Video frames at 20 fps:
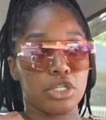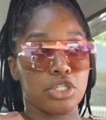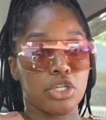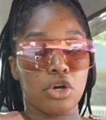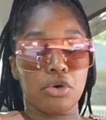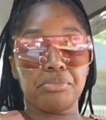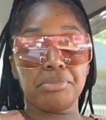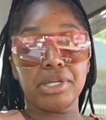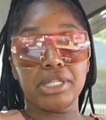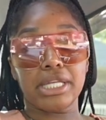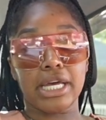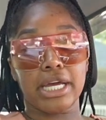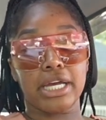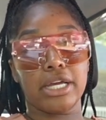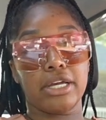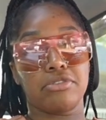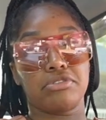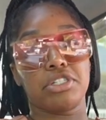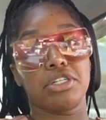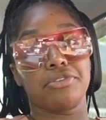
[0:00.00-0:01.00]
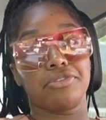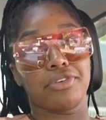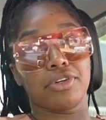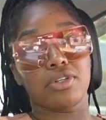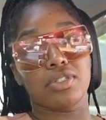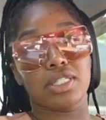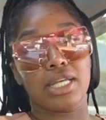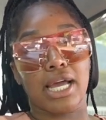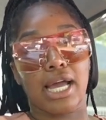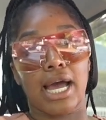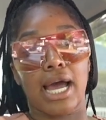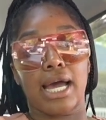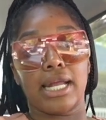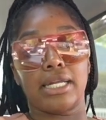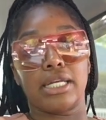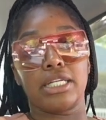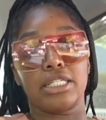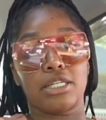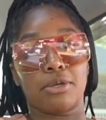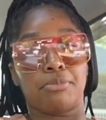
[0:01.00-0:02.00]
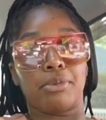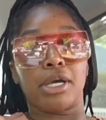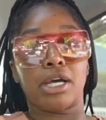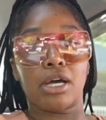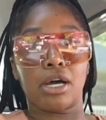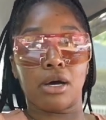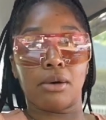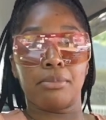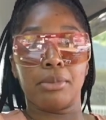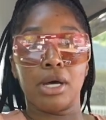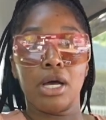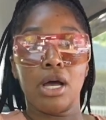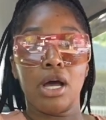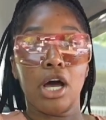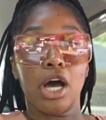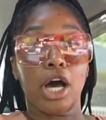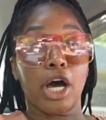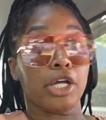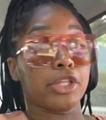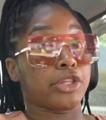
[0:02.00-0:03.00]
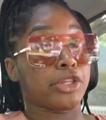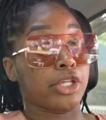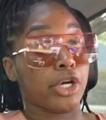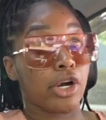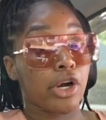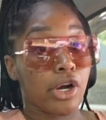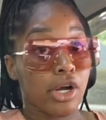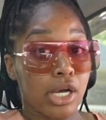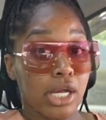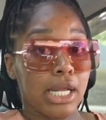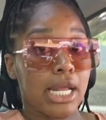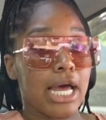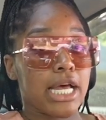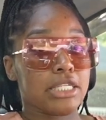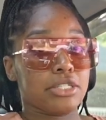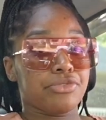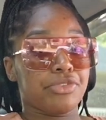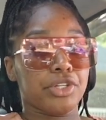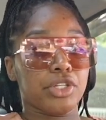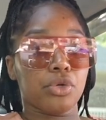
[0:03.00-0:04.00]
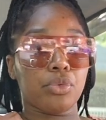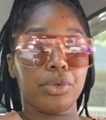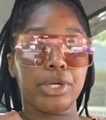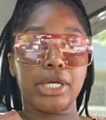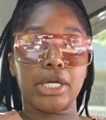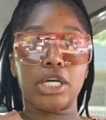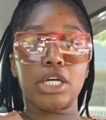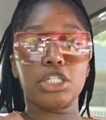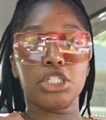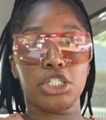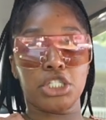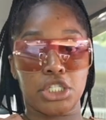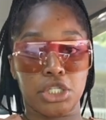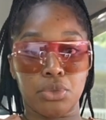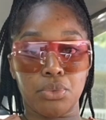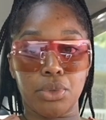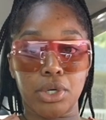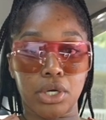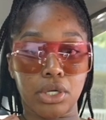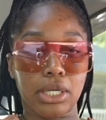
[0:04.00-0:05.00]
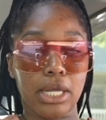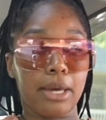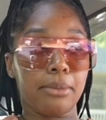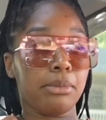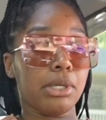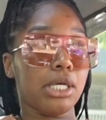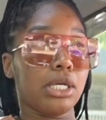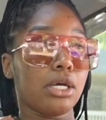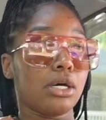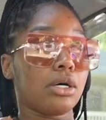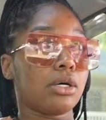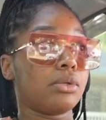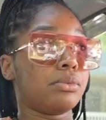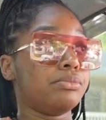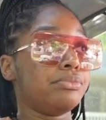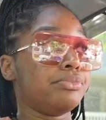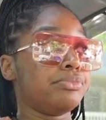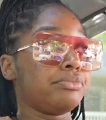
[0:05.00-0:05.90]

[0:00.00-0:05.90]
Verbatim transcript: told me that if she feels like i need to pick up a third class for the week she will let me know